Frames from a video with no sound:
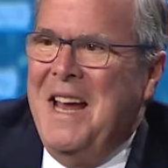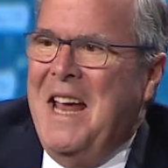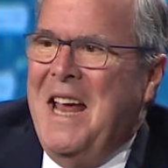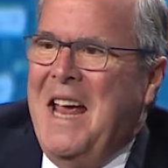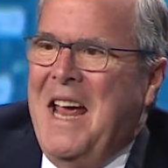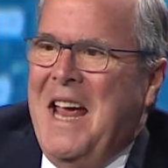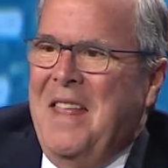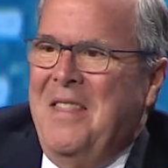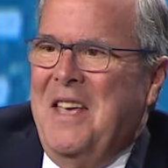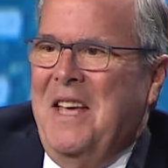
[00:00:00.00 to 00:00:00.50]

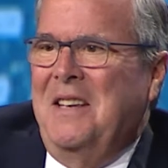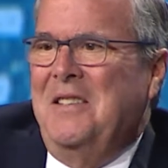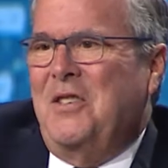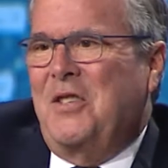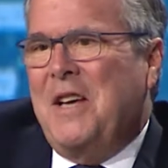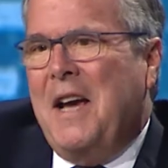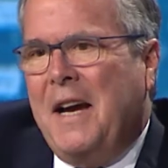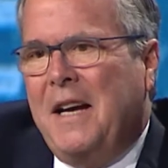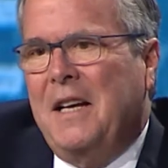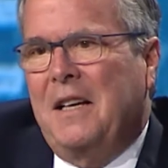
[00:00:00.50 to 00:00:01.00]
And then
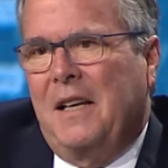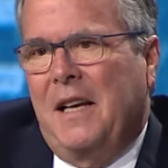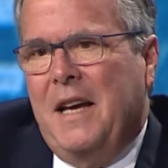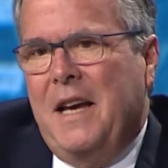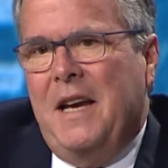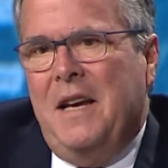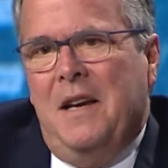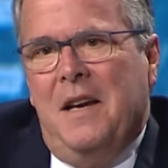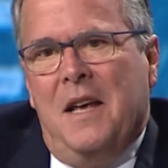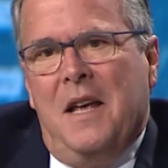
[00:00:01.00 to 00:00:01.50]

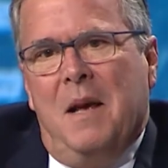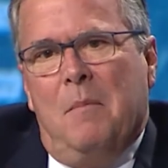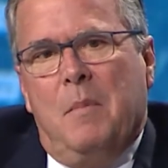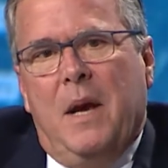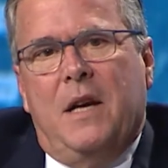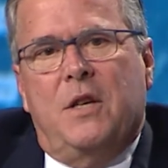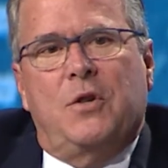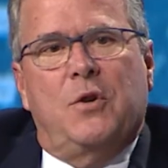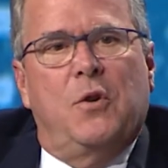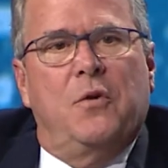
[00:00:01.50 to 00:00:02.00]
secondly,
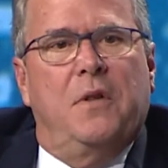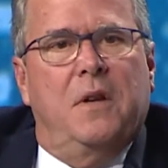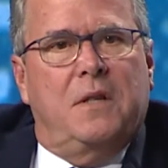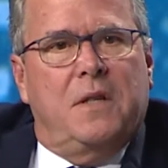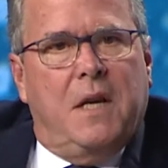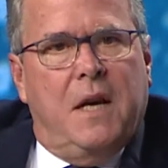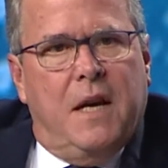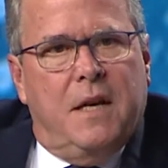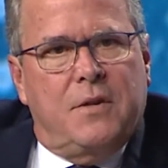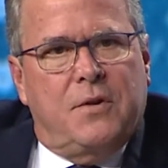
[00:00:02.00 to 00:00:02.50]
make sure the
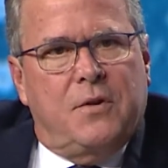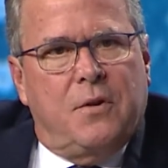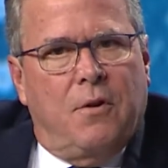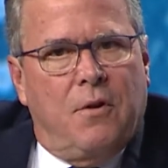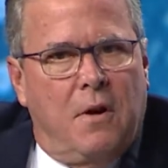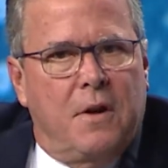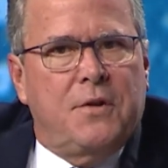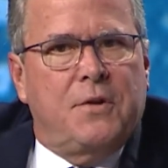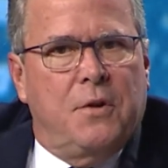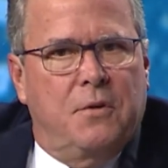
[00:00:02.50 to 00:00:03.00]
tests are
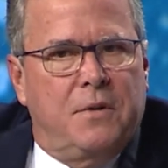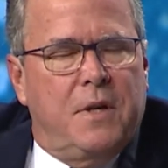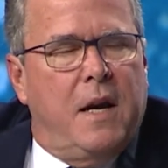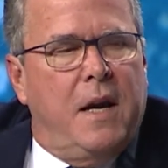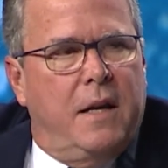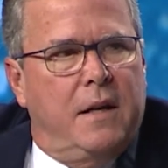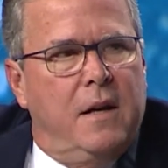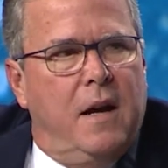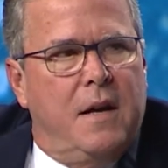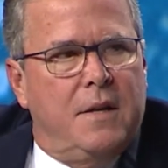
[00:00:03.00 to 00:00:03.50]
also
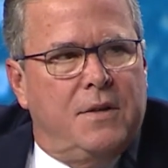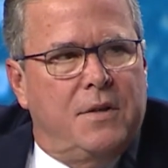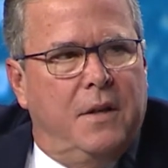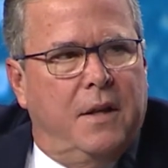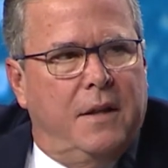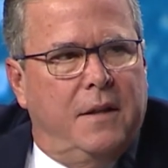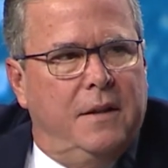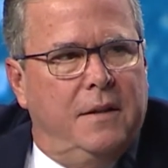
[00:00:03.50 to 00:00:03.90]
diagnostic.